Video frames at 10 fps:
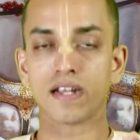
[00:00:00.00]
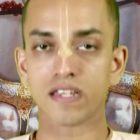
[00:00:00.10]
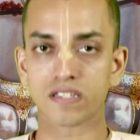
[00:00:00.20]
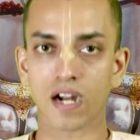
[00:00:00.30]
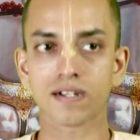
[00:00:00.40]

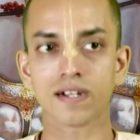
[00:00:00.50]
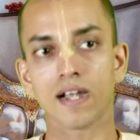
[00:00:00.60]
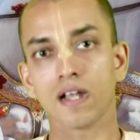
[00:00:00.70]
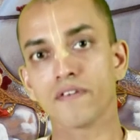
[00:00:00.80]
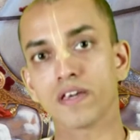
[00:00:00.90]
and he
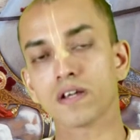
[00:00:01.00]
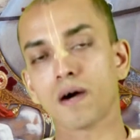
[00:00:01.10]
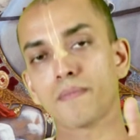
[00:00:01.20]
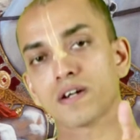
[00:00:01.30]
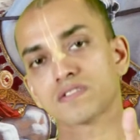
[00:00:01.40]
started
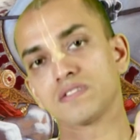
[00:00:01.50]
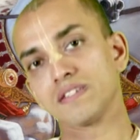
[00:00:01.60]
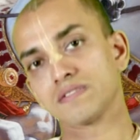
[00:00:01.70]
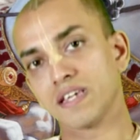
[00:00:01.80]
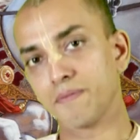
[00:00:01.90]
living
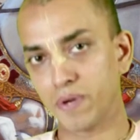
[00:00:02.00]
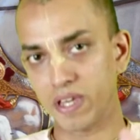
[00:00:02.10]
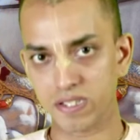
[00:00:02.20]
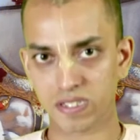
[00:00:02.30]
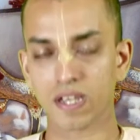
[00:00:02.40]
amongst these
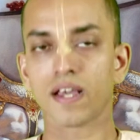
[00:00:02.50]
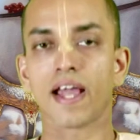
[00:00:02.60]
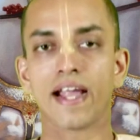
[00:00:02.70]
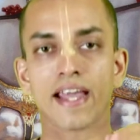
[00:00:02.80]
hippies.